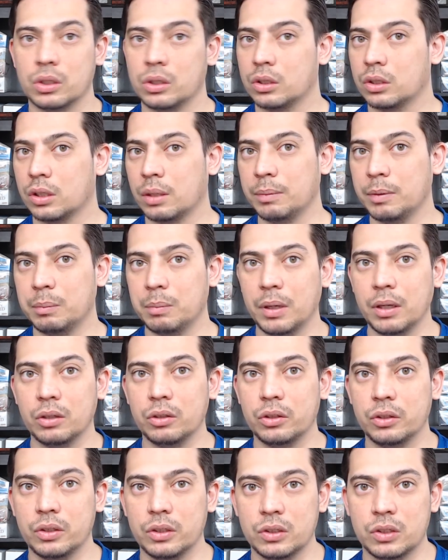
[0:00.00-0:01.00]
let me mail
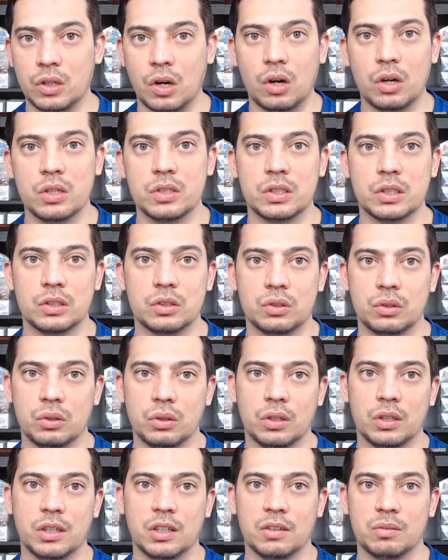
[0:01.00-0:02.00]
you these cards in so you
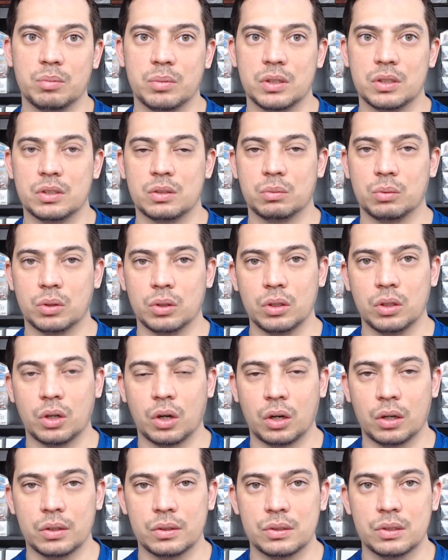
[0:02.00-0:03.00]
can give me some good
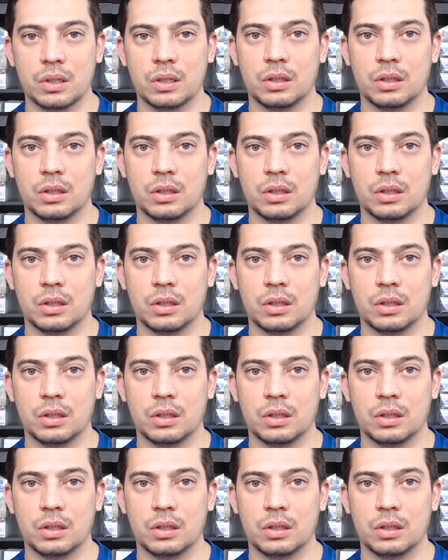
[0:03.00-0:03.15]
cards